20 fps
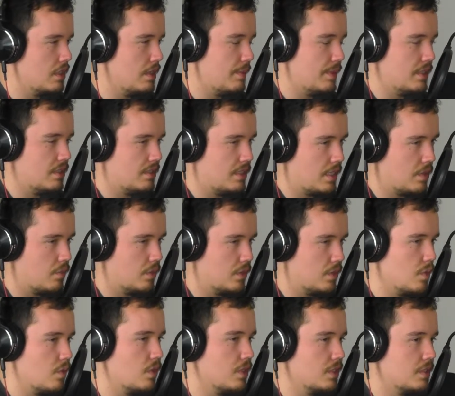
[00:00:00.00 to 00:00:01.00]
I mean, the second one's
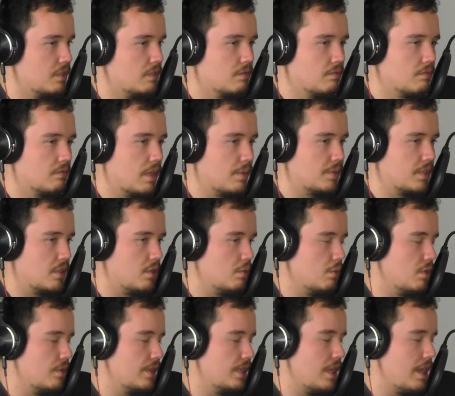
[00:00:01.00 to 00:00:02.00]
the worst MCU
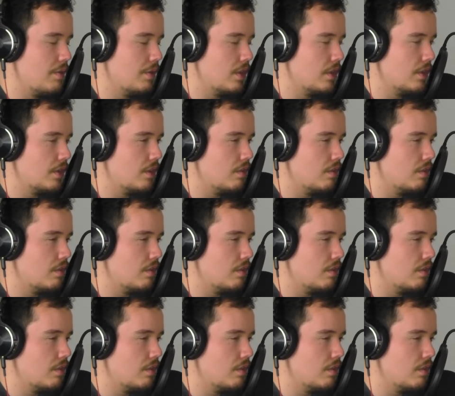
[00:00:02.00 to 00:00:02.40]
movie, I would argue.